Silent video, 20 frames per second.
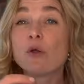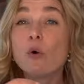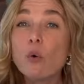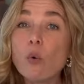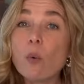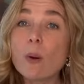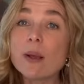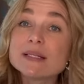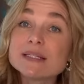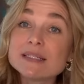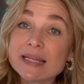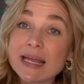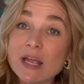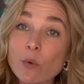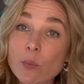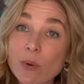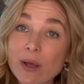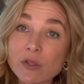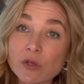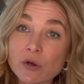always say
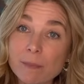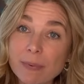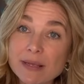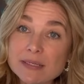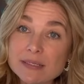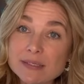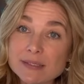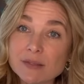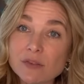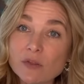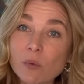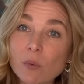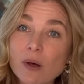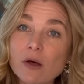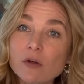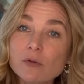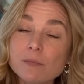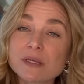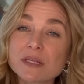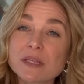where you're based in the
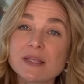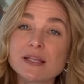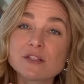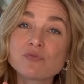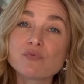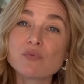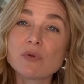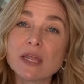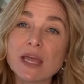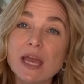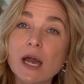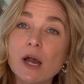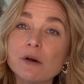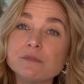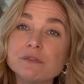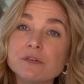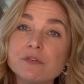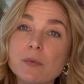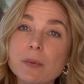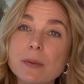world, because I think it's really
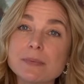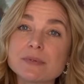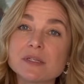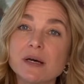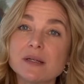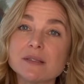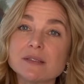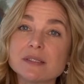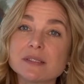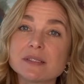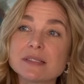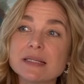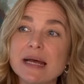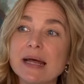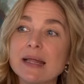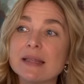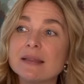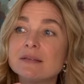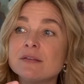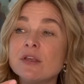helpful for people to
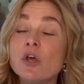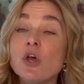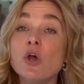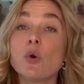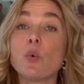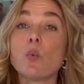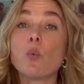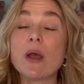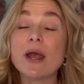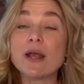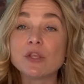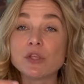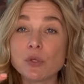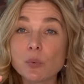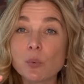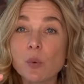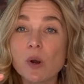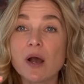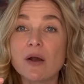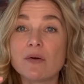understand where
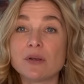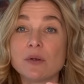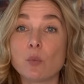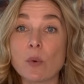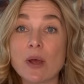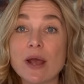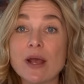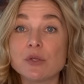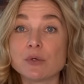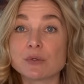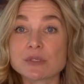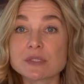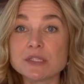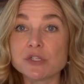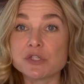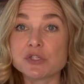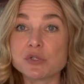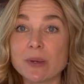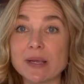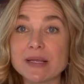you are and where you're
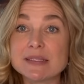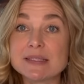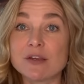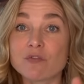situated.